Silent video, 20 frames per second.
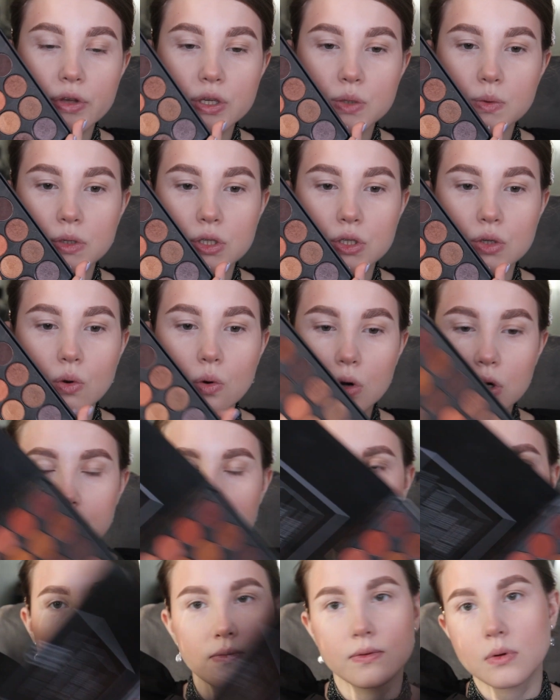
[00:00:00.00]
This one is
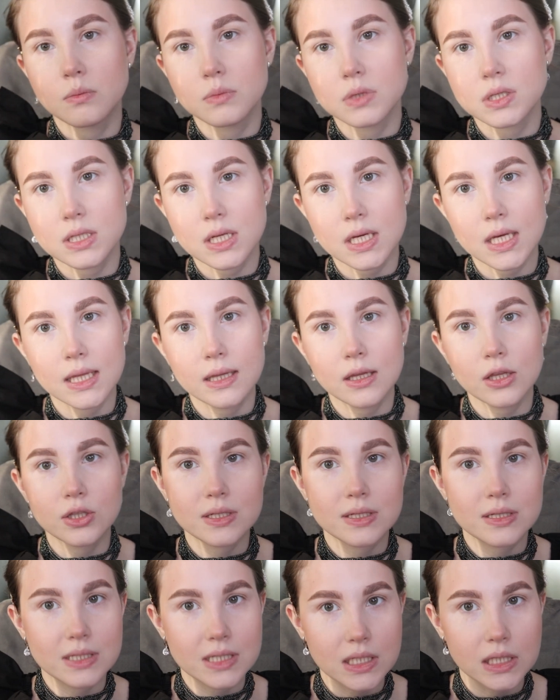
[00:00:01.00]
gorgeous. If I'm not mistaken,
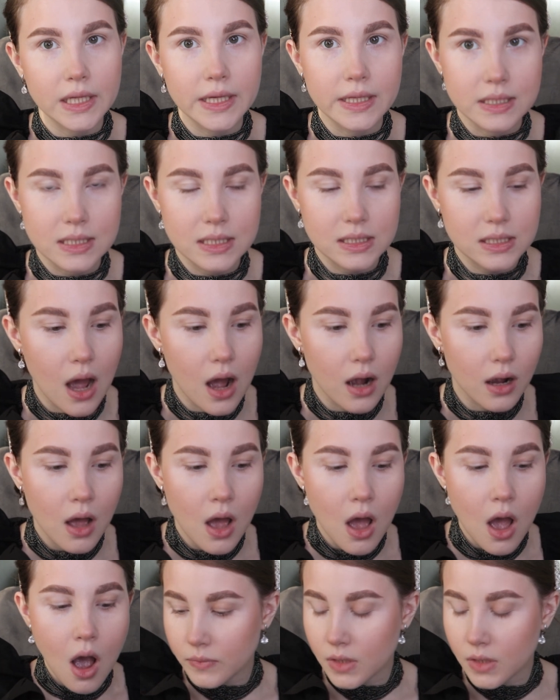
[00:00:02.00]
it's still in stock.